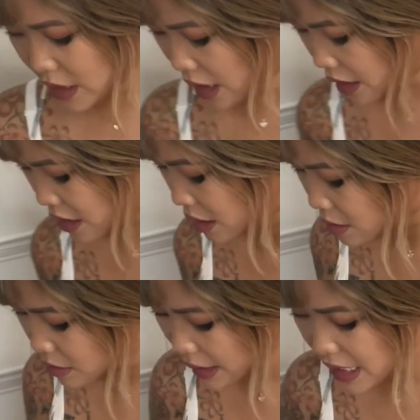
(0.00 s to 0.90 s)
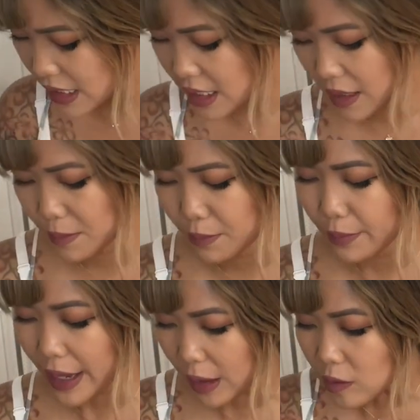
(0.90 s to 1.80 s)
talk to you guys
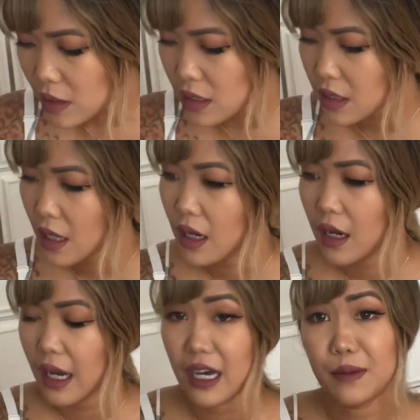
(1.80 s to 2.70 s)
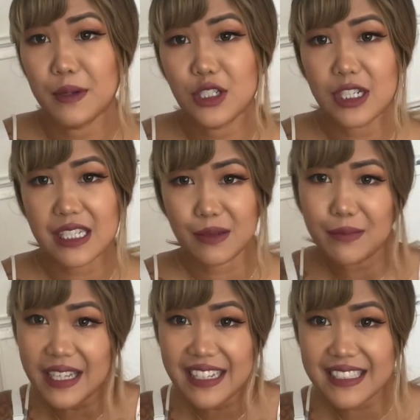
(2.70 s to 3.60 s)
about just some
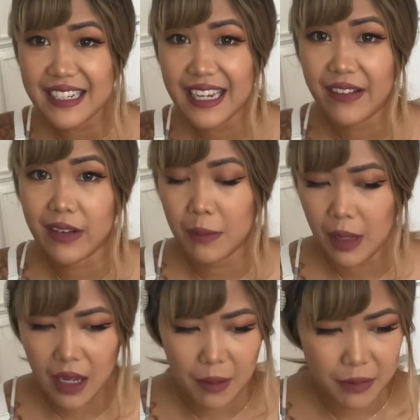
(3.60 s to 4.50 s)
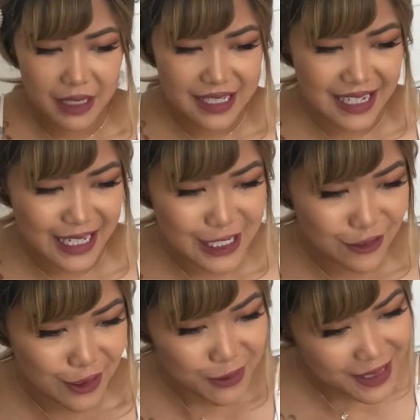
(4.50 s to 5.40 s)
plans that I have coming up these next
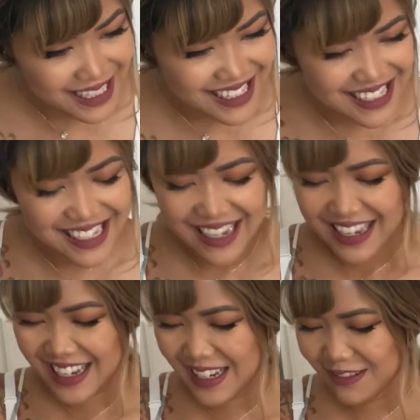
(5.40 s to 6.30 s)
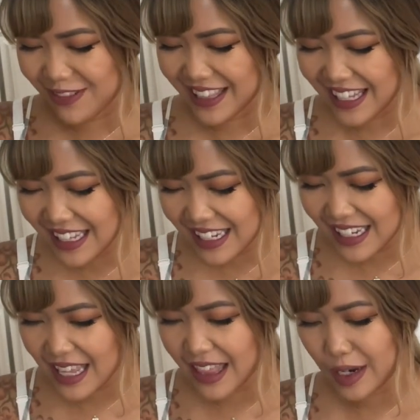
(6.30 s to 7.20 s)
few weeks with
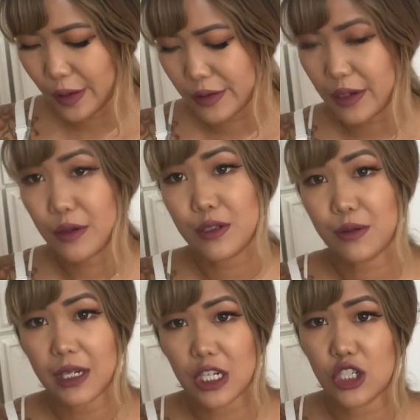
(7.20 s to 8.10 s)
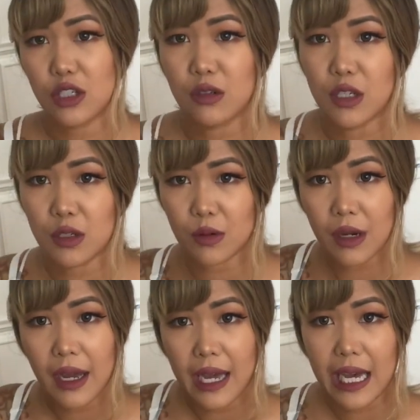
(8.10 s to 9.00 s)
Killian, and then I was also going to show you
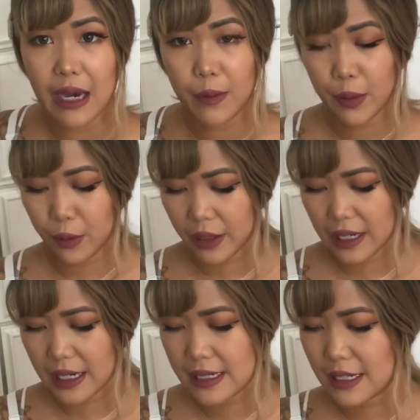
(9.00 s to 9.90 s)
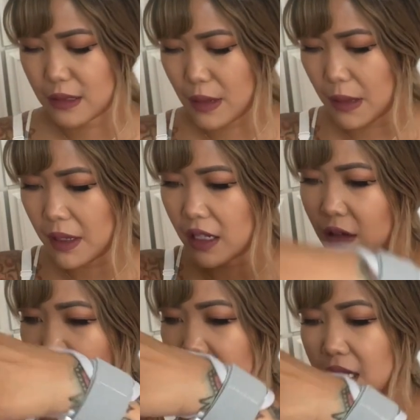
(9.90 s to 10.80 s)
how I organize his baby
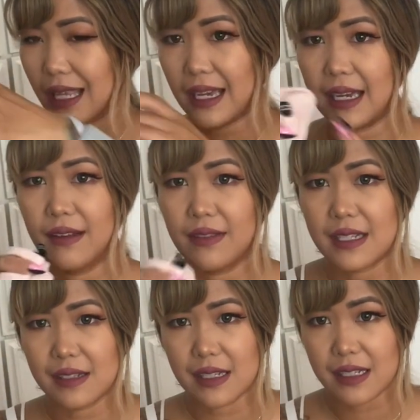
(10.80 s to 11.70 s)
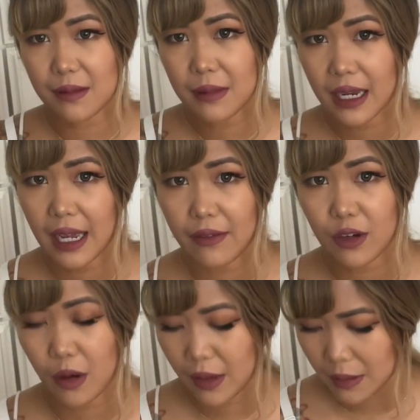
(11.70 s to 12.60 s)
clothes and like kind of the system that I have
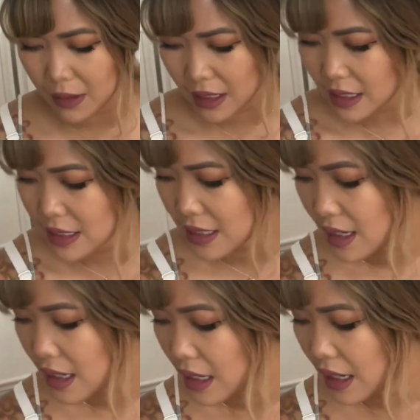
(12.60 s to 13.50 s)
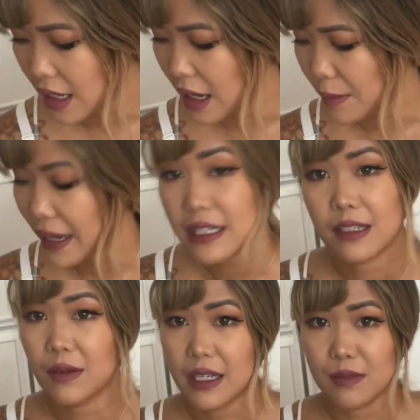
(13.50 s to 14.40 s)
going, because as
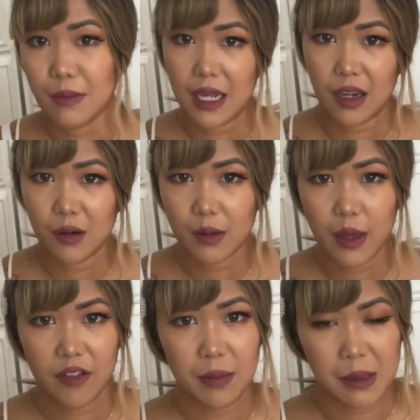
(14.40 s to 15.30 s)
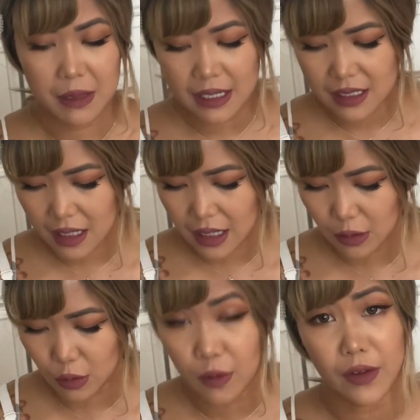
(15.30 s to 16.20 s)
you guys may know, if you have babies, they
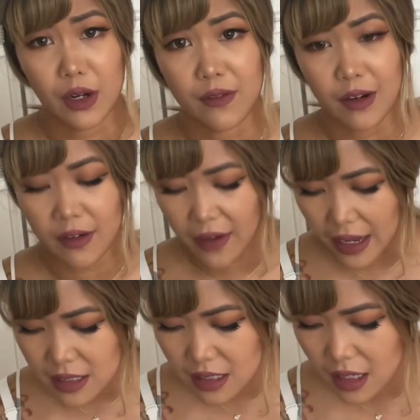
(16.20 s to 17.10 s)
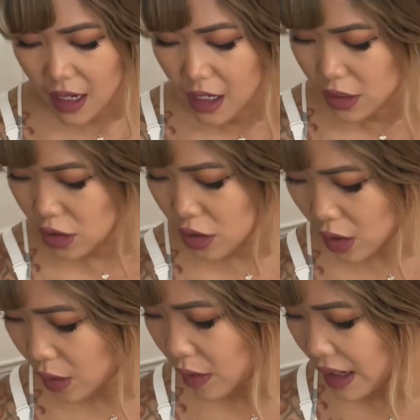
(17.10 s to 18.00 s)
grow very, very fast.
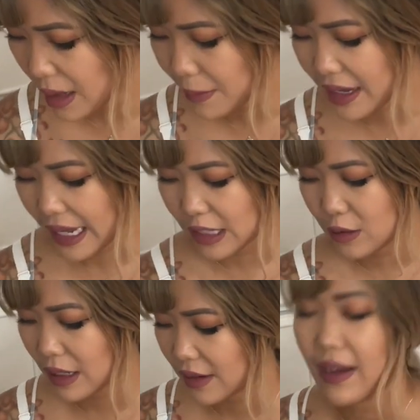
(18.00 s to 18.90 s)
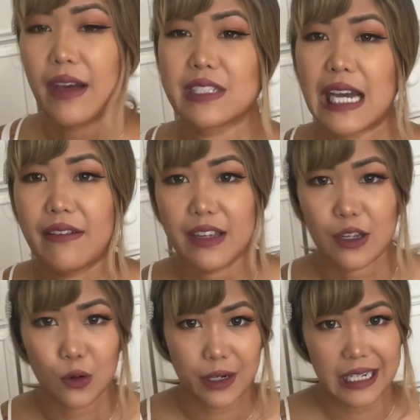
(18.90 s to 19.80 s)
So you kind of have to have like an
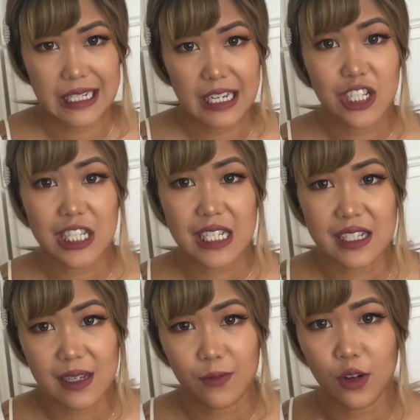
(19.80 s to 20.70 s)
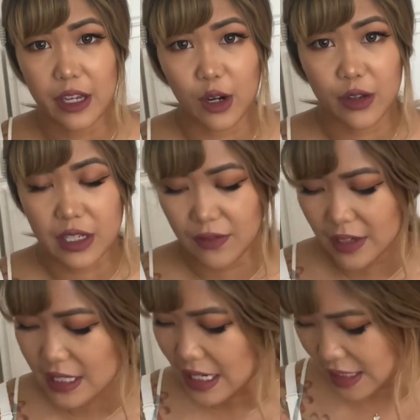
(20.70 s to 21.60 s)
organization system for like all the
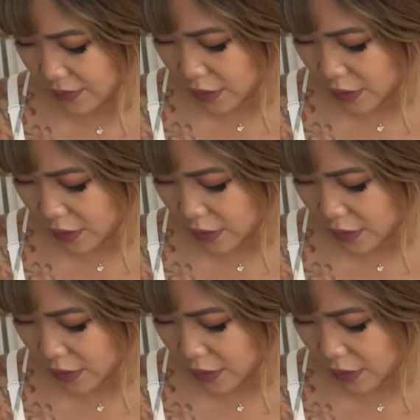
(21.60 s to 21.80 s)
different sizes of